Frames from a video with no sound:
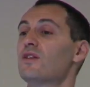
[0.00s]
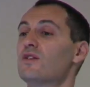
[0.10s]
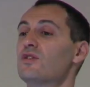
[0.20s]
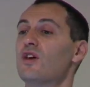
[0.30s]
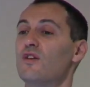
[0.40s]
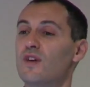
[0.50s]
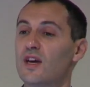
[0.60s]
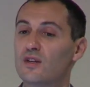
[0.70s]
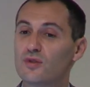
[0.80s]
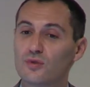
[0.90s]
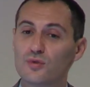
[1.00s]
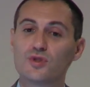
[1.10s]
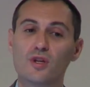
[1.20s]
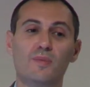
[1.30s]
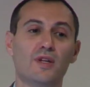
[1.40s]
that the survey had
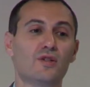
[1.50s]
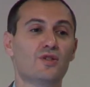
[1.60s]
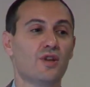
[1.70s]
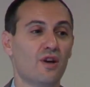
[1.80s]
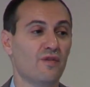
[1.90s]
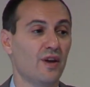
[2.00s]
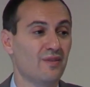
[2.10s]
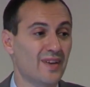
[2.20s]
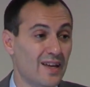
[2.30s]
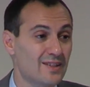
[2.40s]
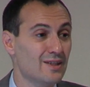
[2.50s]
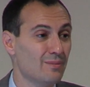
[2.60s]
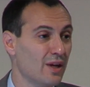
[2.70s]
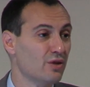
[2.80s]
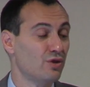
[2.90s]
also been a survey of
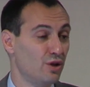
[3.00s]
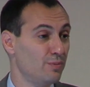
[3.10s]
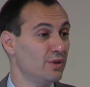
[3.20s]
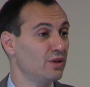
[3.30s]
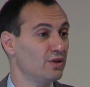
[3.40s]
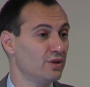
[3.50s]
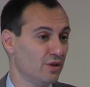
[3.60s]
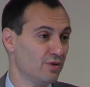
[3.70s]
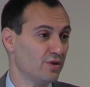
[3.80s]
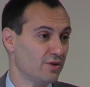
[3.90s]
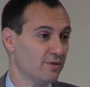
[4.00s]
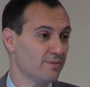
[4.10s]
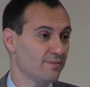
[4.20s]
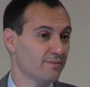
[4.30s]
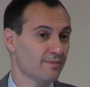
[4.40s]
antimicrobial use.
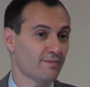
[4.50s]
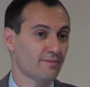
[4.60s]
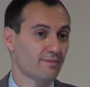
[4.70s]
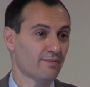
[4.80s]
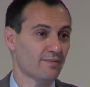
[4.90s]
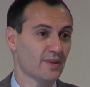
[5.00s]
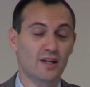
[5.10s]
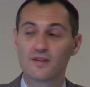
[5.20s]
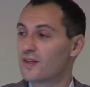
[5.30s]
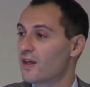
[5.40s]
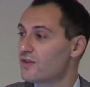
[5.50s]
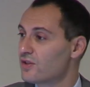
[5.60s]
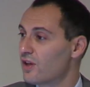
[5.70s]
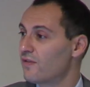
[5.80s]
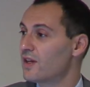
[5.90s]
None of the other
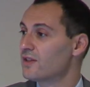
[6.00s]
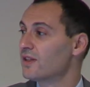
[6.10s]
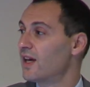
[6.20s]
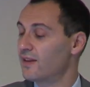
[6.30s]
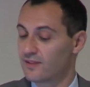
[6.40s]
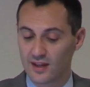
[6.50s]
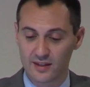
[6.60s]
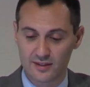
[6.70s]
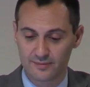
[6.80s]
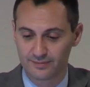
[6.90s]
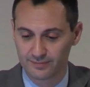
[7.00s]
surveys had had that.